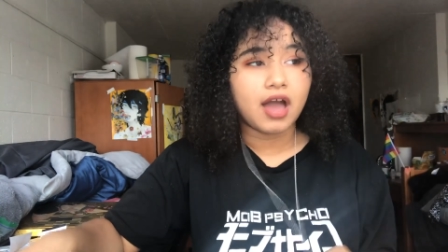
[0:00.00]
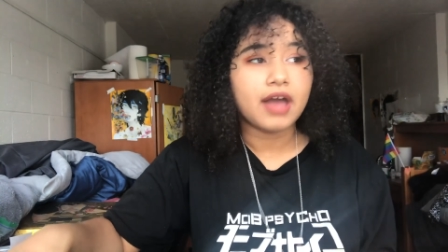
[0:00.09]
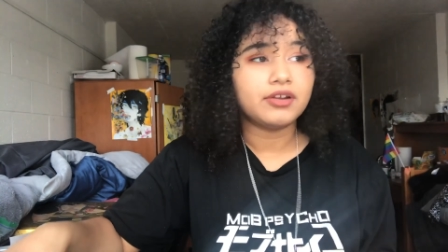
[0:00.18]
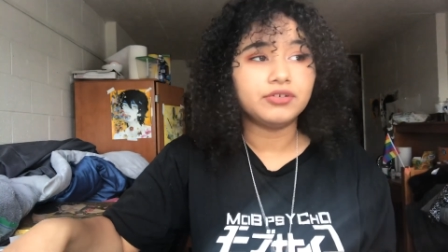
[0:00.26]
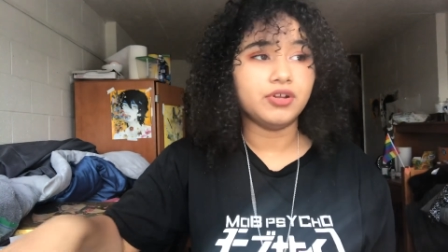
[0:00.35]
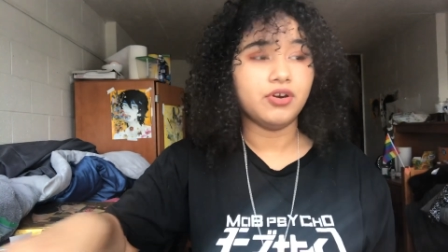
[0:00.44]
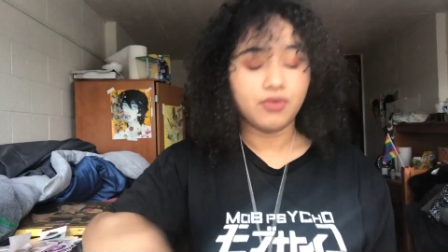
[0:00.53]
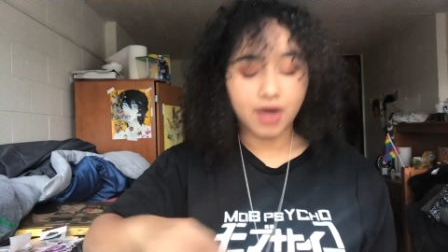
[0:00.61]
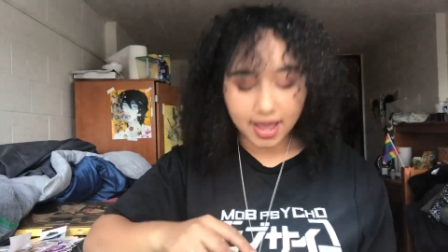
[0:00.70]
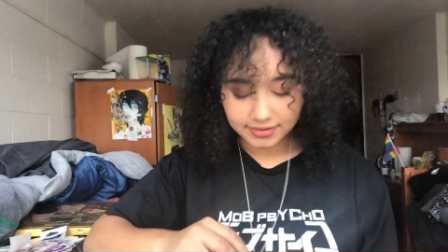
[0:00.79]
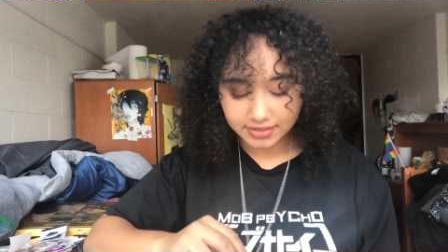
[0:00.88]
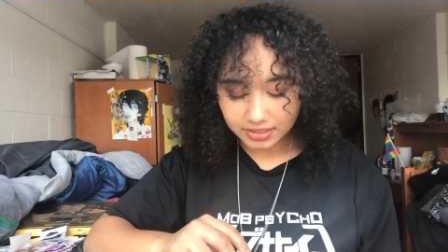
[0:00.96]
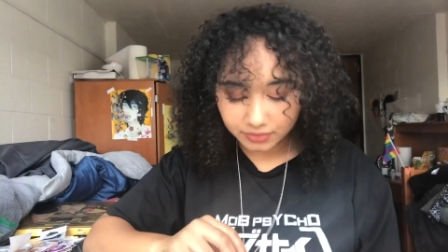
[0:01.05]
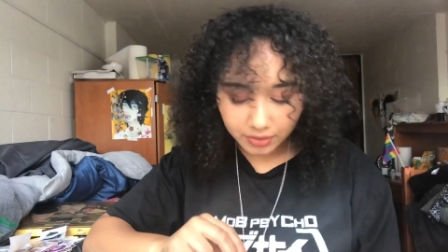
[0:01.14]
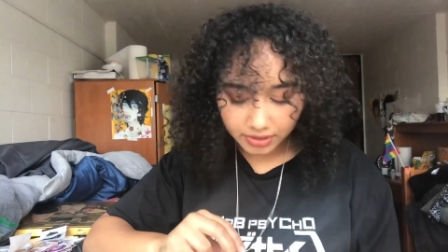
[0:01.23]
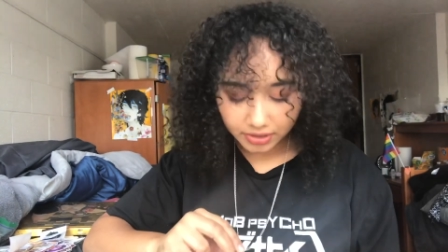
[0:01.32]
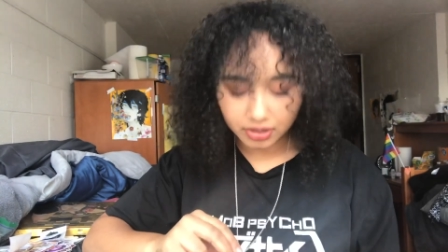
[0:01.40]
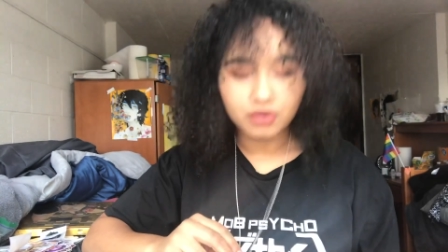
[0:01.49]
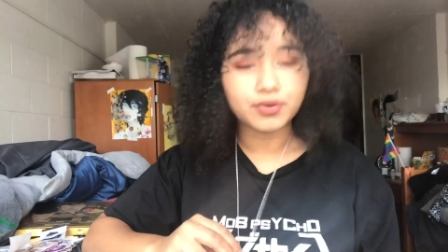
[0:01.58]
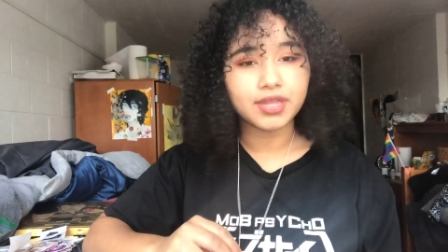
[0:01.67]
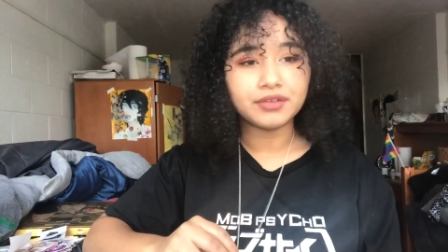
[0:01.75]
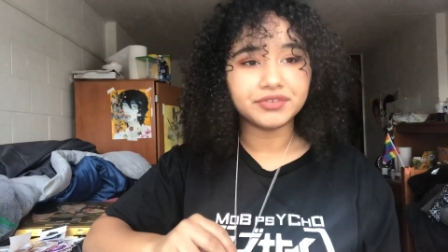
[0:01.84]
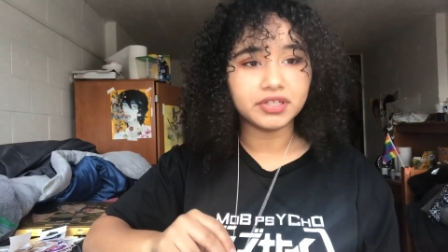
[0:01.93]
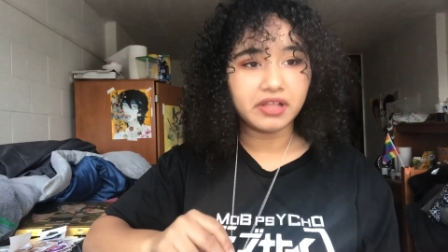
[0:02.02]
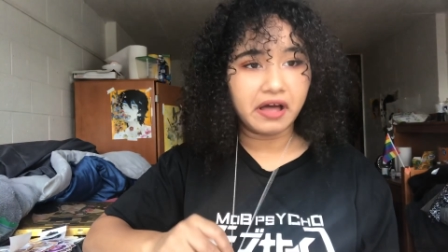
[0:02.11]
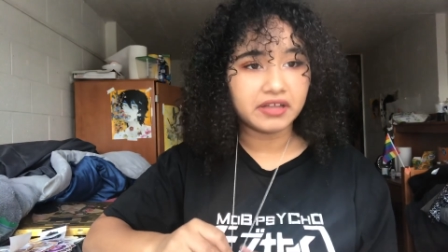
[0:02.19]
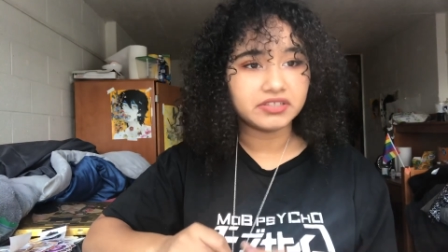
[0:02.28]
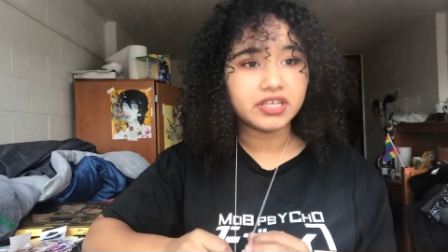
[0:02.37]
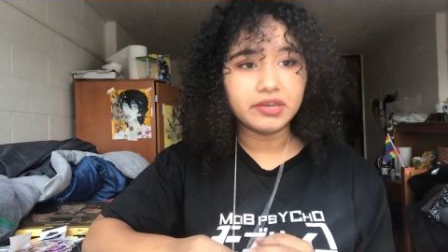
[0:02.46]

I don't know, I didn't want to go without the gloss.